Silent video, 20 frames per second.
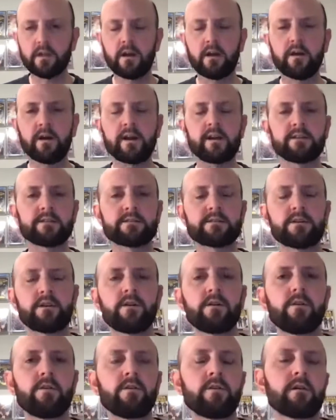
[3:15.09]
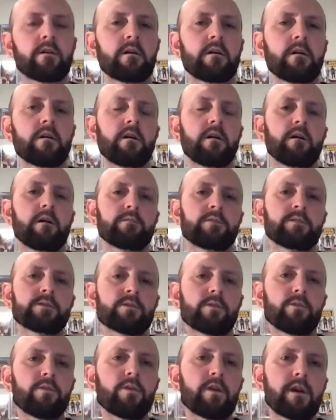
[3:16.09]
All right, so
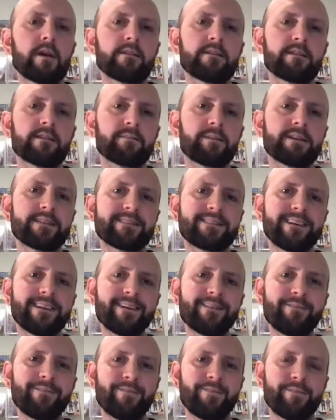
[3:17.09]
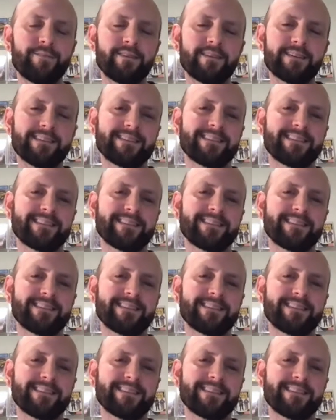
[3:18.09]
just orienting myself.